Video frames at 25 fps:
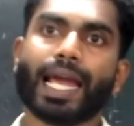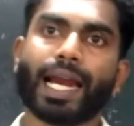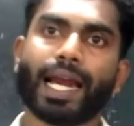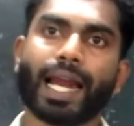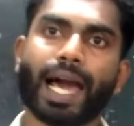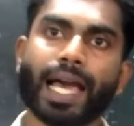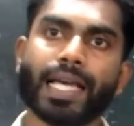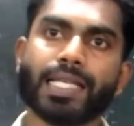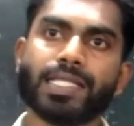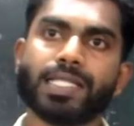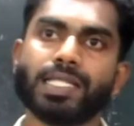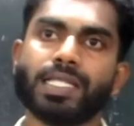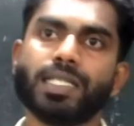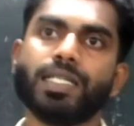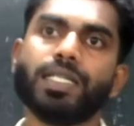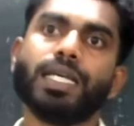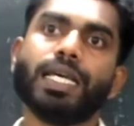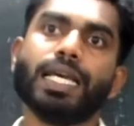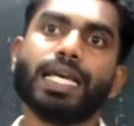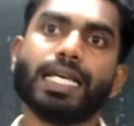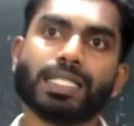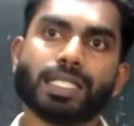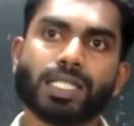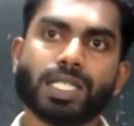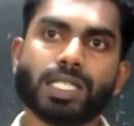
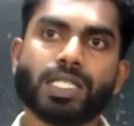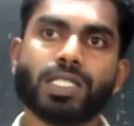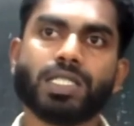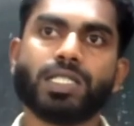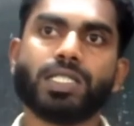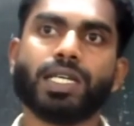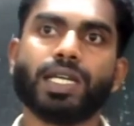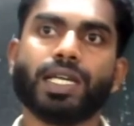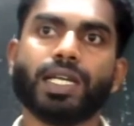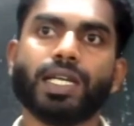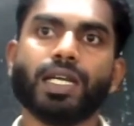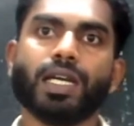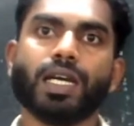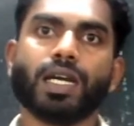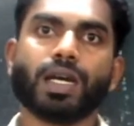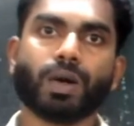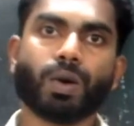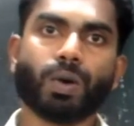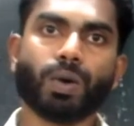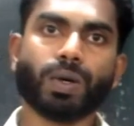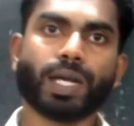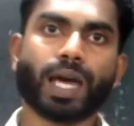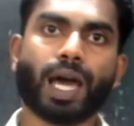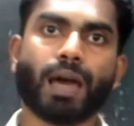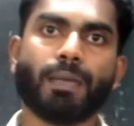glycine, cysteine,
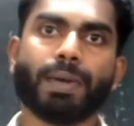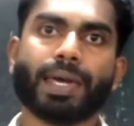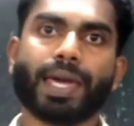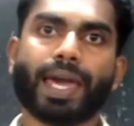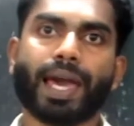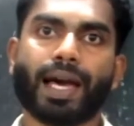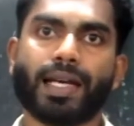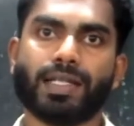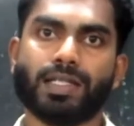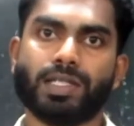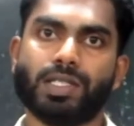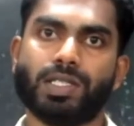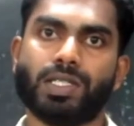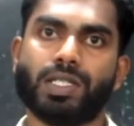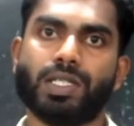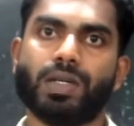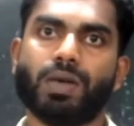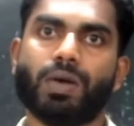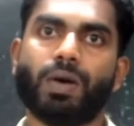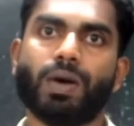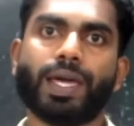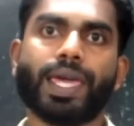glutamic acid.